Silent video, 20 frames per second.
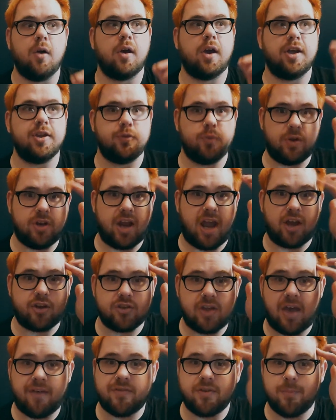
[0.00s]
Because when you're
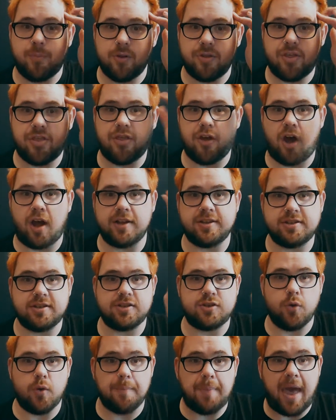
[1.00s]
actually having to put the thoughts
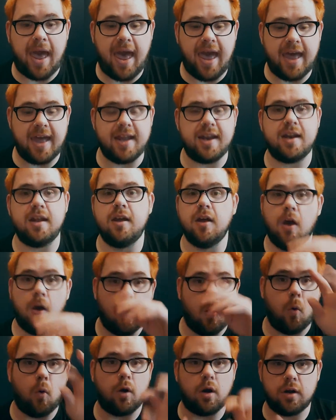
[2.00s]
to a pen,
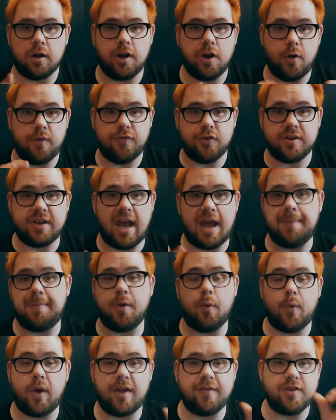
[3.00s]
or, you know, if you're
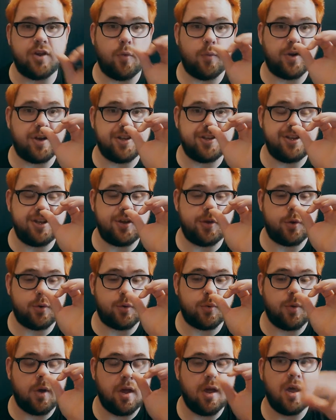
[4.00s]
typing, whatever you want to
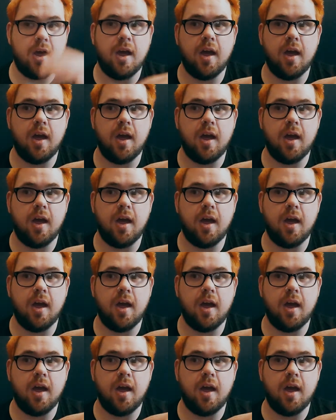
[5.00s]
do,